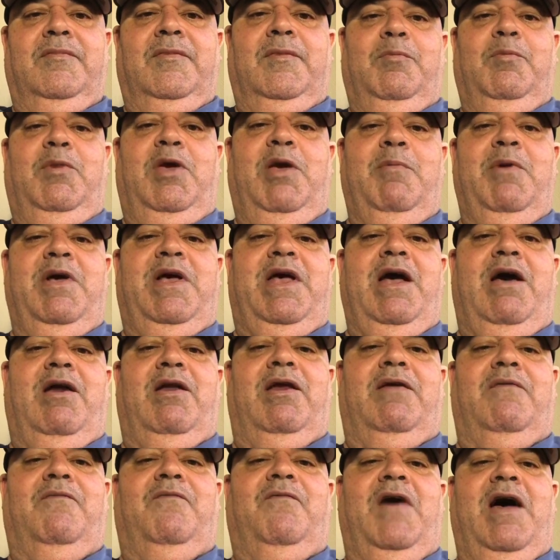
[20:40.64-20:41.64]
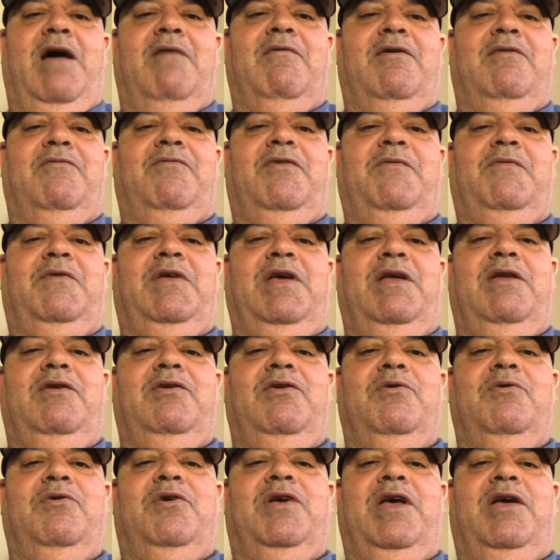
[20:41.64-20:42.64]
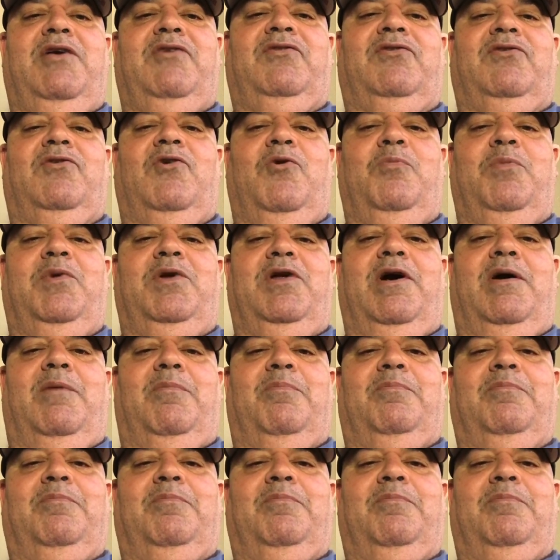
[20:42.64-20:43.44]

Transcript: Pima County, 515 new cases open up